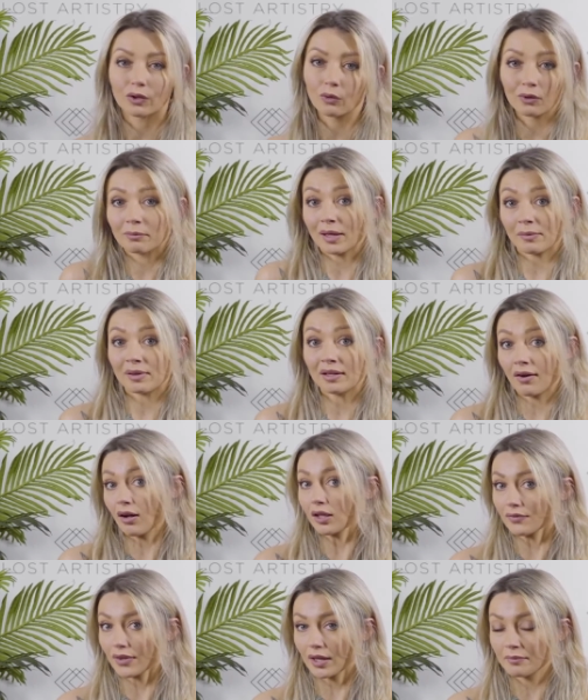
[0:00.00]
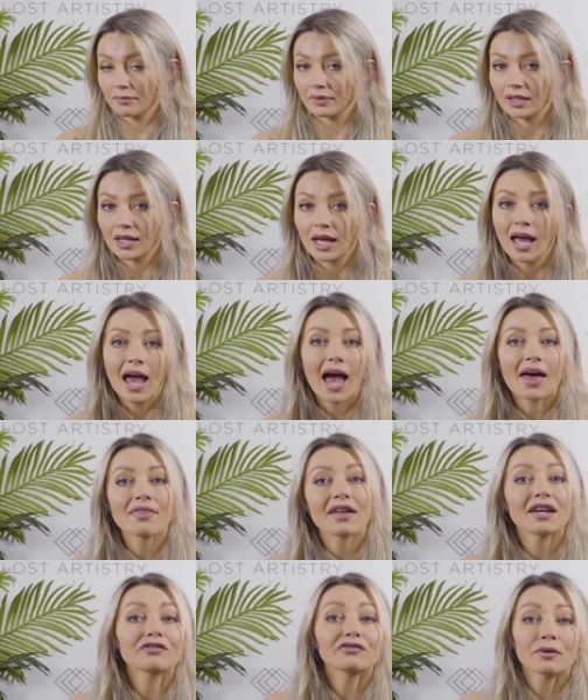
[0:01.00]
or maybe all of them. And
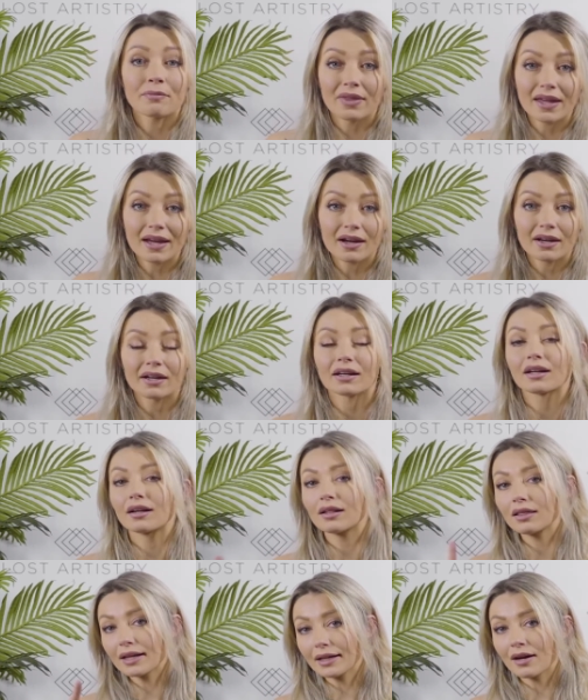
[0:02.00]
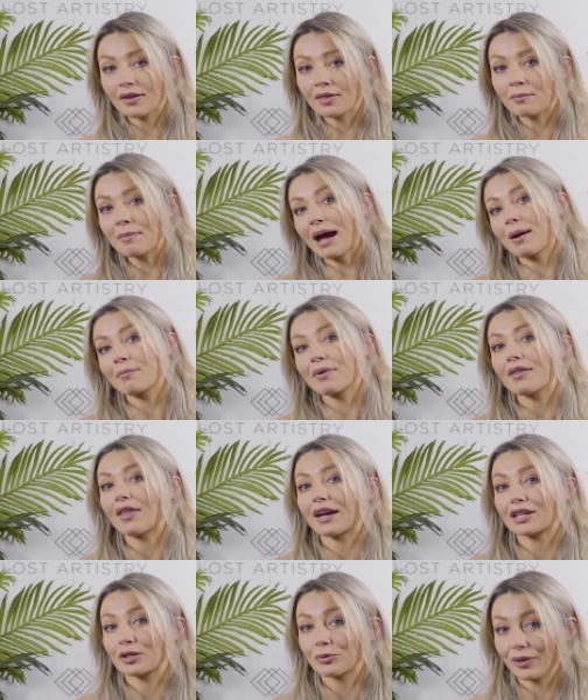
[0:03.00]
then from there, click on the map
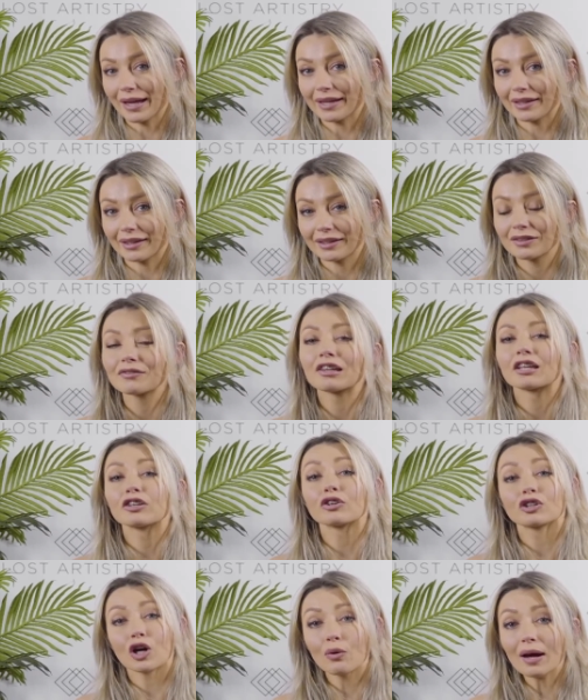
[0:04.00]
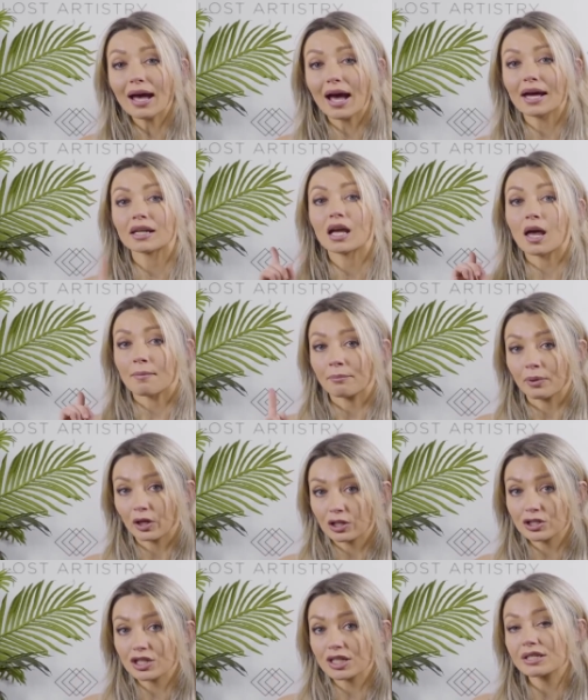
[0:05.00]
that you like. You'll go ahead and
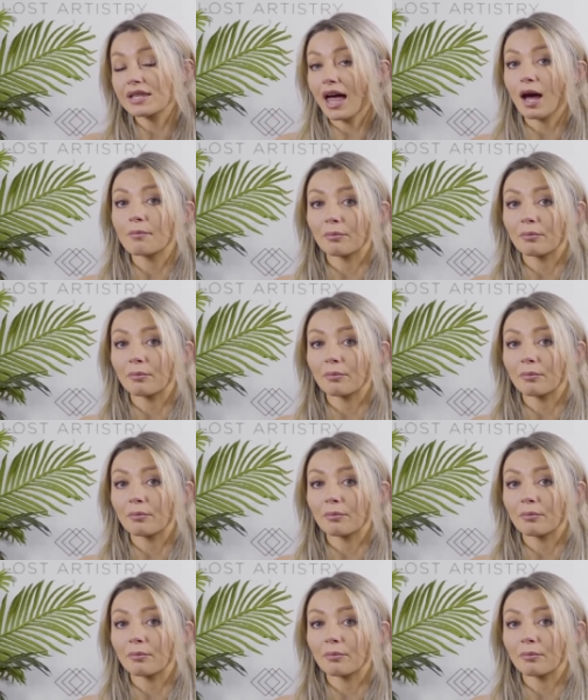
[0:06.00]
purchase that